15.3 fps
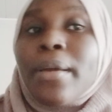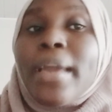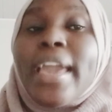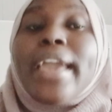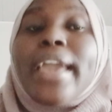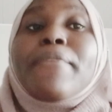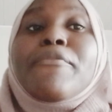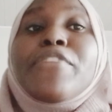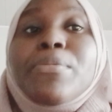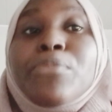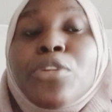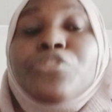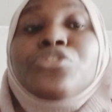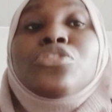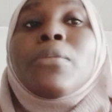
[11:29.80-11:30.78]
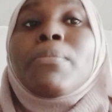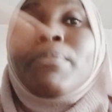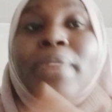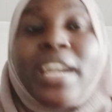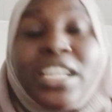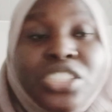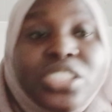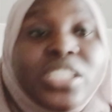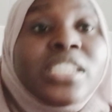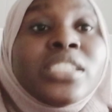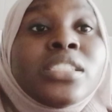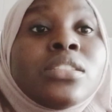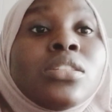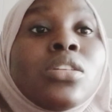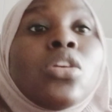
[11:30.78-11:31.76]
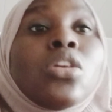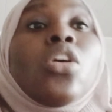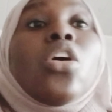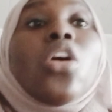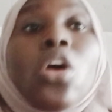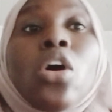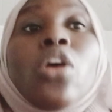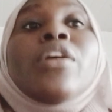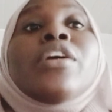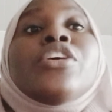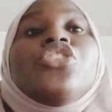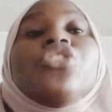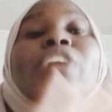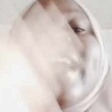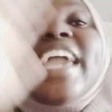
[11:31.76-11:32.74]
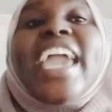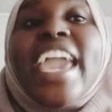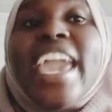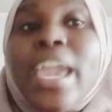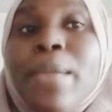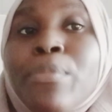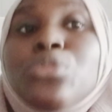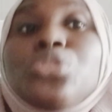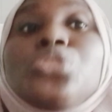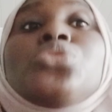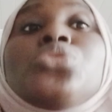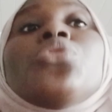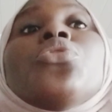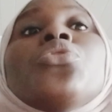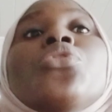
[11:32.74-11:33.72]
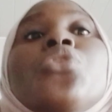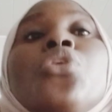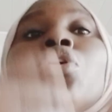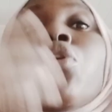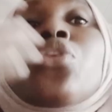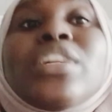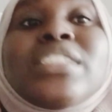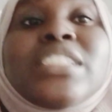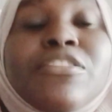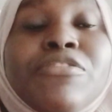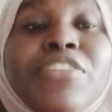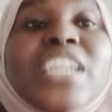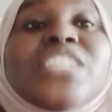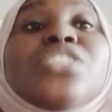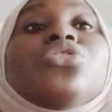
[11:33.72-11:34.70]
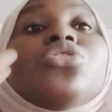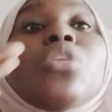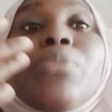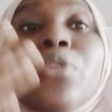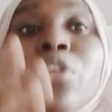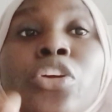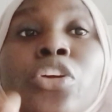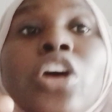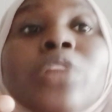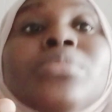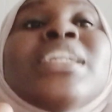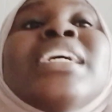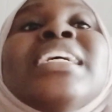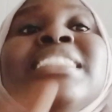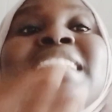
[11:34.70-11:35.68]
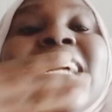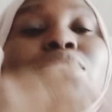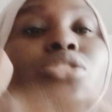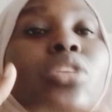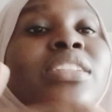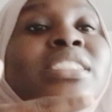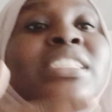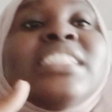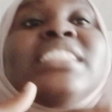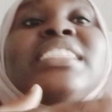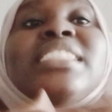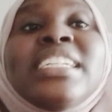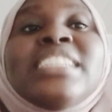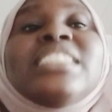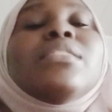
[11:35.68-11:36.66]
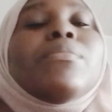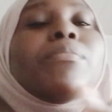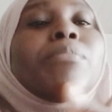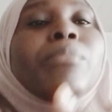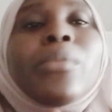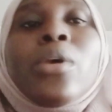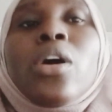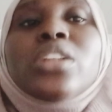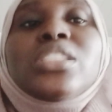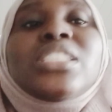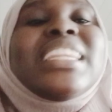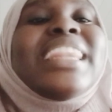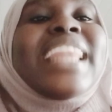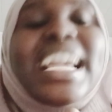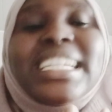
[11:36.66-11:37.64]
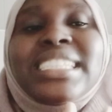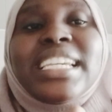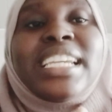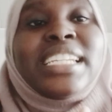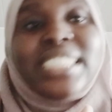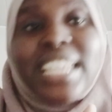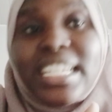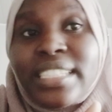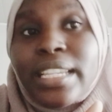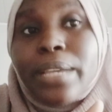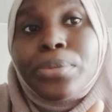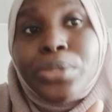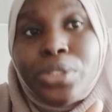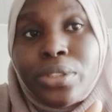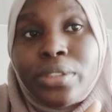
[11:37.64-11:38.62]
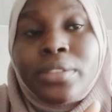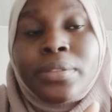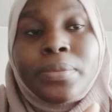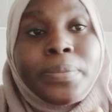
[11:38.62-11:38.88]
remove some branches, or you're able to cultivate some crops that doesn't need much light interception.